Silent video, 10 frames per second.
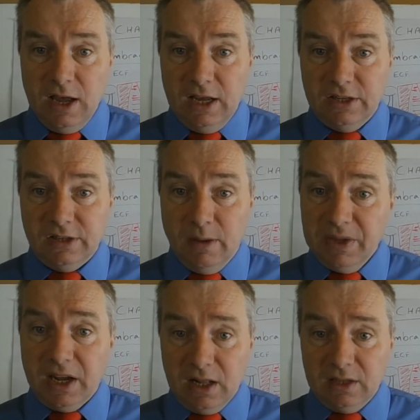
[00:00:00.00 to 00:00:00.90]

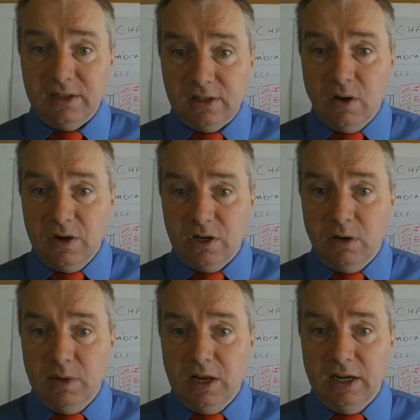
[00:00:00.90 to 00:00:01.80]
something else is going to come
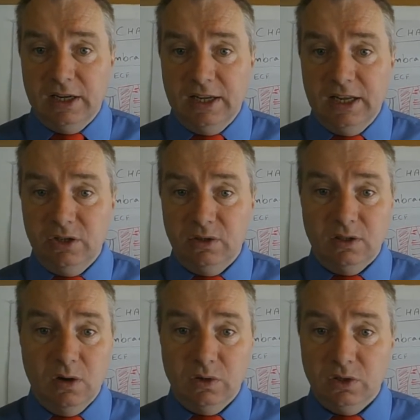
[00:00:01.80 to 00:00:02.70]
along and get you.
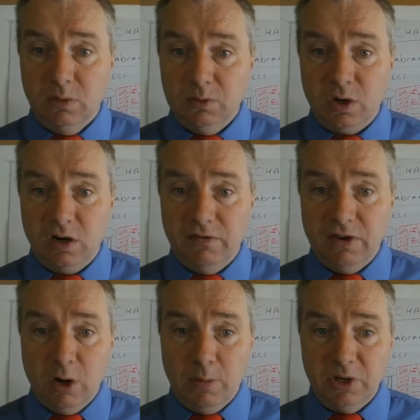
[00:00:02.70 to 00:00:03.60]
So some sort of
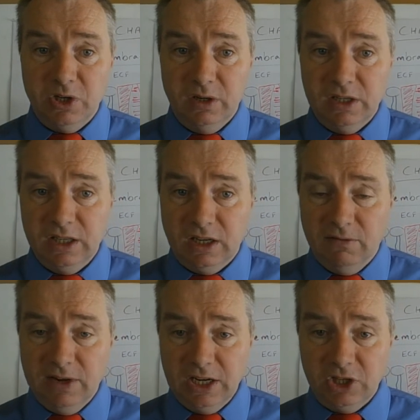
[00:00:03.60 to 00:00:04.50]
opportunistic
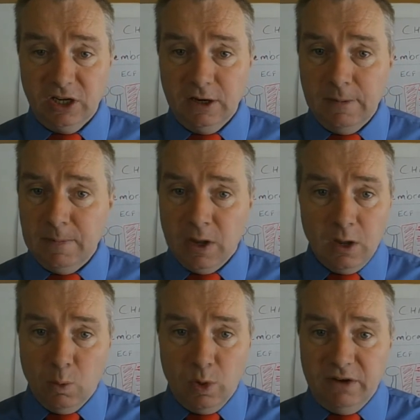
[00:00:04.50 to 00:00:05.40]
infection,
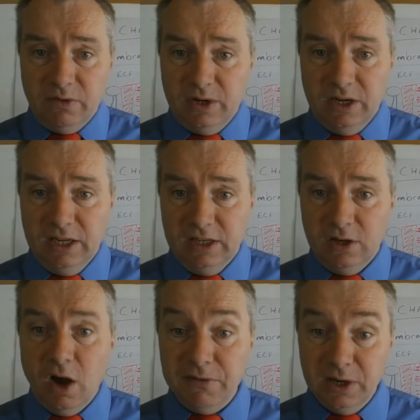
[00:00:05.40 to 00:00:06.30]
whatever it is,
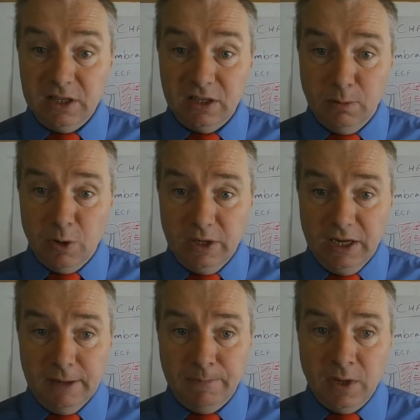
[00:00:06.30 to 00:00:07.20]
often it's
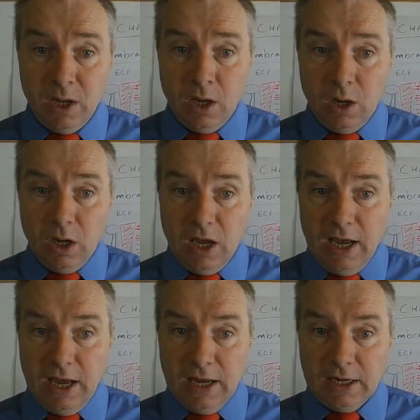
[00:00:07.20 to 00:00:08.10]
pneumonia,
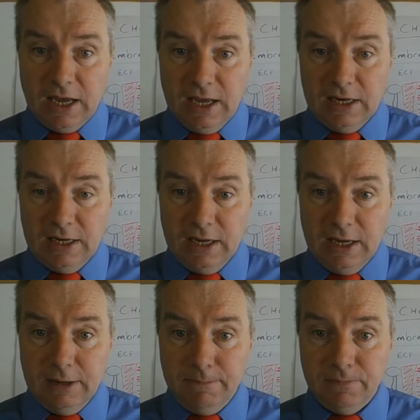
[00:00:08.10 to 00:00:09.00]
can
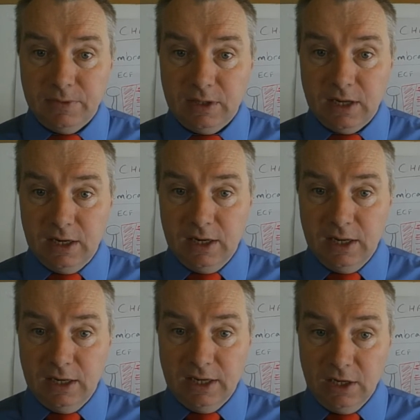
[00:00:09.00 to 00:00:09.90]

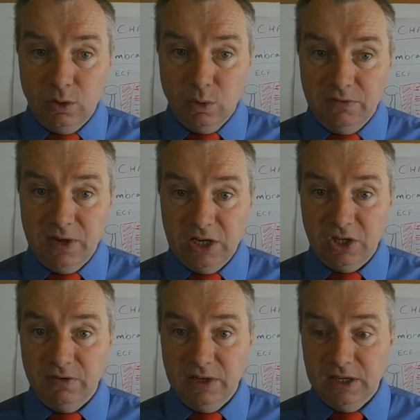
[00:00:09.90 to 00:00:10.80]
get you if
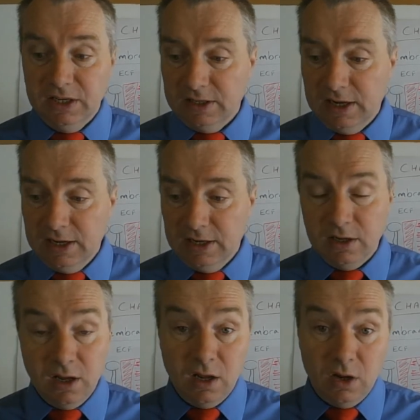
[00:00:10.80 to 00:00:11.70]
HIV is
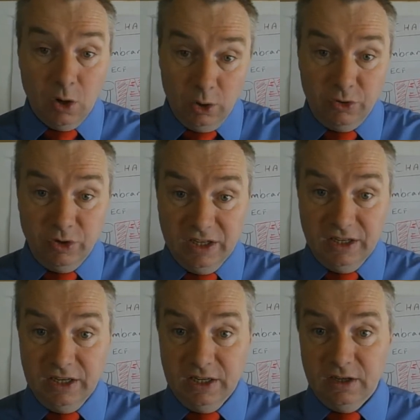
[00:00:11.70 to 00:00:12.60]
untreated
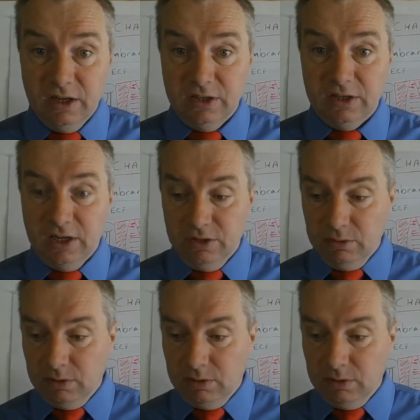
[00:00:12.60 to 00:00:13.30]
inside you.